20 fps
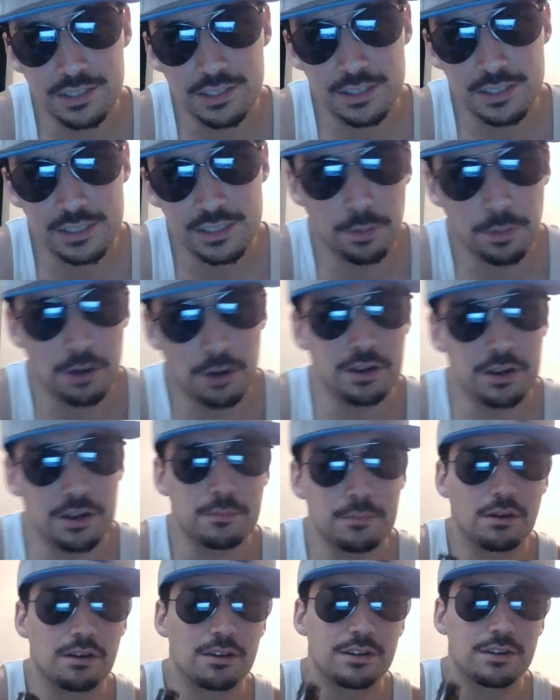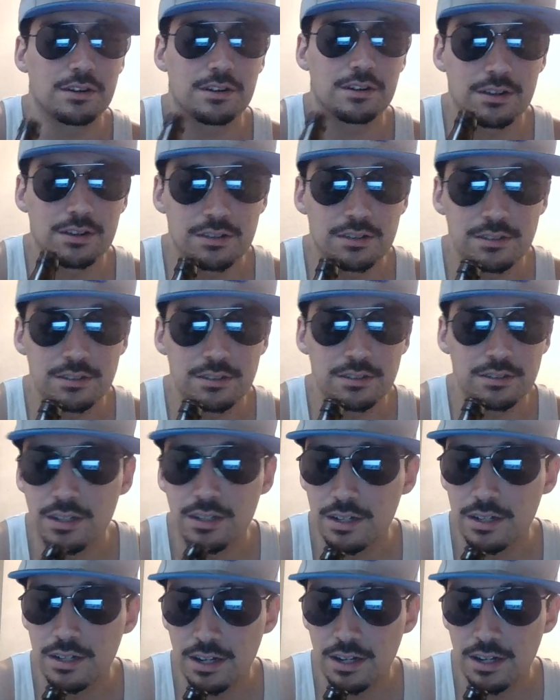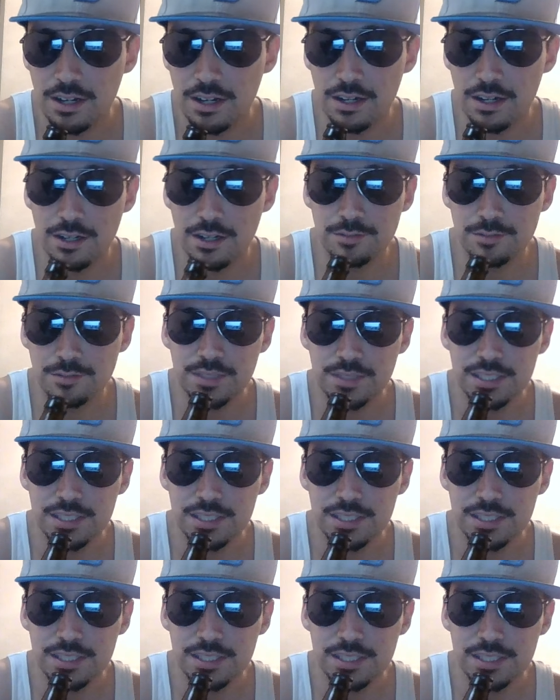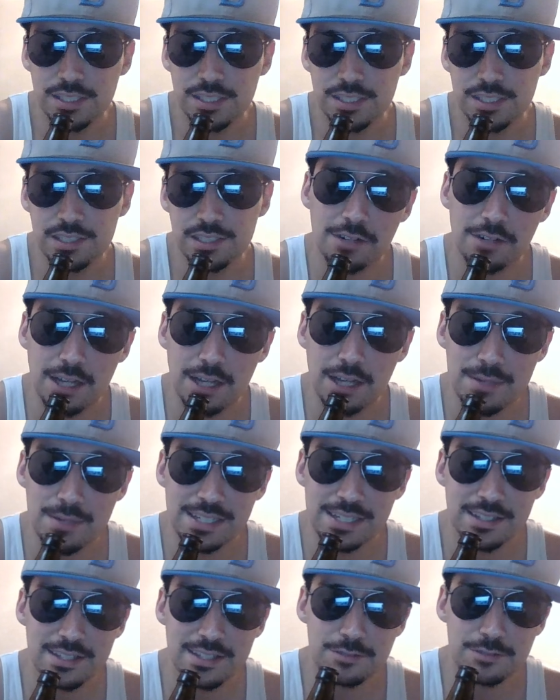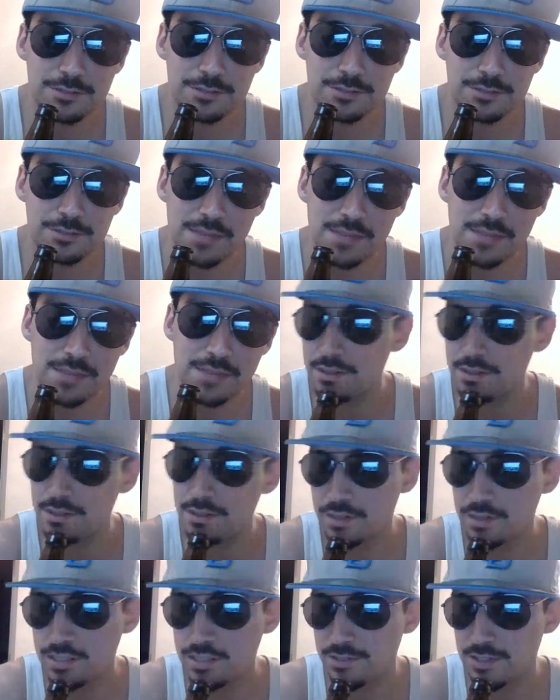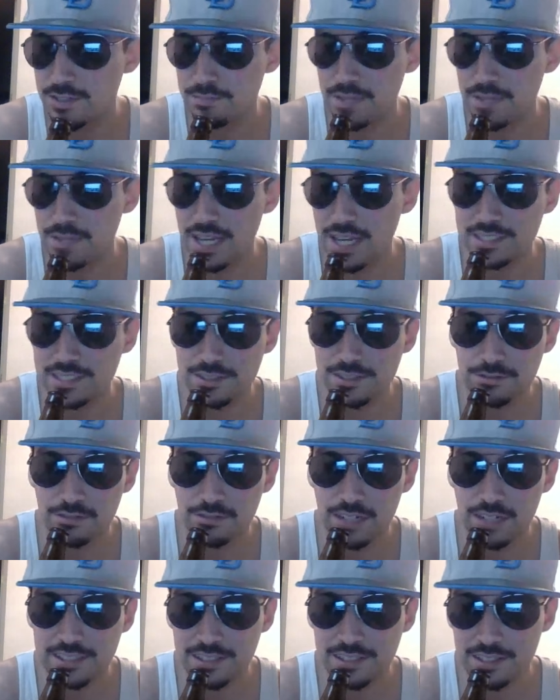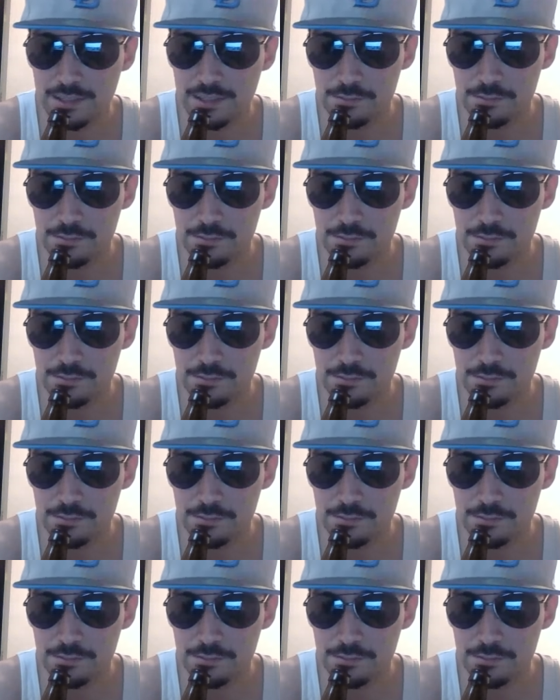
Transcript: as a sparring partner. He's a favorite coming into this one, mainly because of his massive wrestling